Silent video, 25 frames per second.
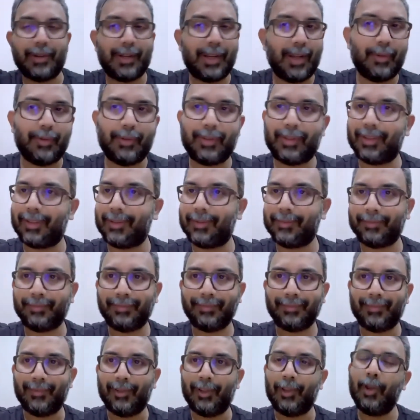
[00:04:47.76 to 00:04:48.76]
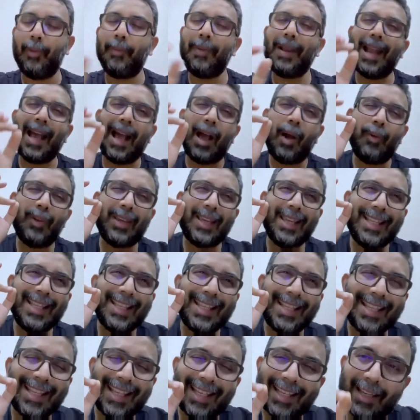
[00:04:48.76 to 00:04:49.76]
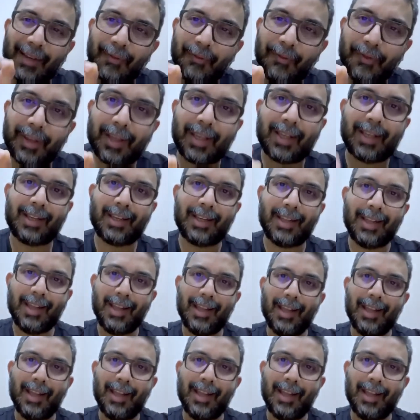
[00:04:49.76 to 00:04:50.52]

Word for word: doubts. No matter how insignificant,